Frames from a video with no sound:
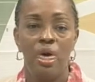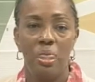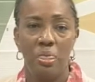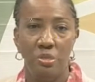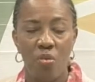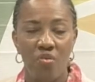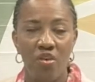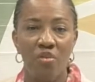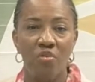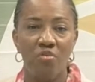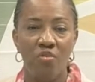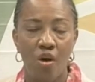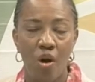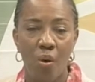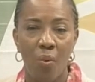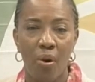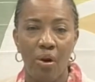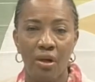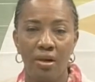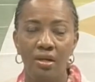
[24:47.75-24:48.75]
Moving
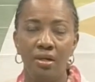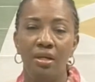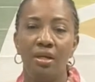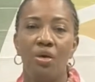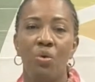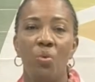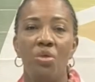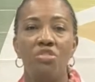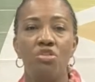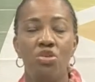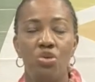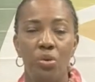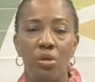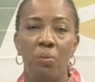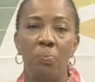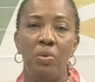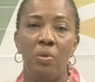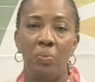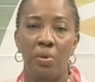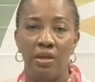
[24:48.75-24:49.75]
forward with you, the
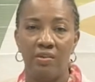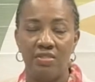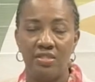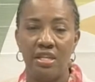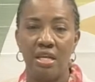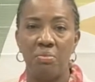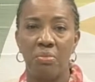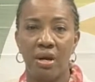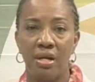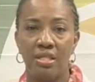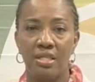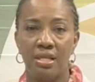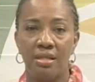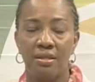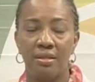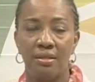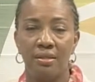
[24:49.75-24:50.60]
people of St. Martin.